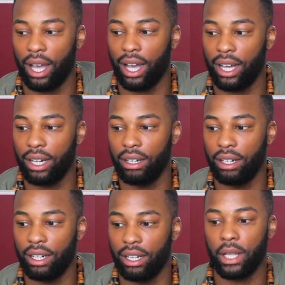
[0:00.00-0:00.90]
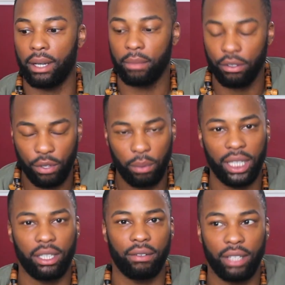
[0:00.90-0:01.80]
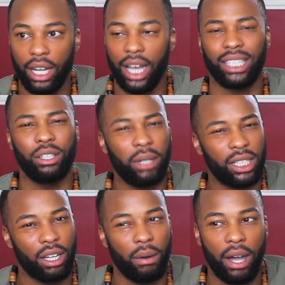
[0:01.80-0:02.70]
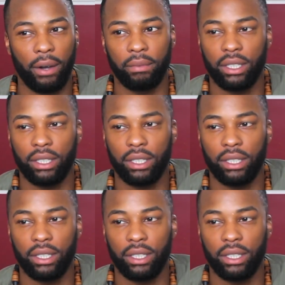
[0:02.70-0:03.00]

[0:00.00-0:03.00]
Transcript: And a few weeks after that, I still wanted to go out,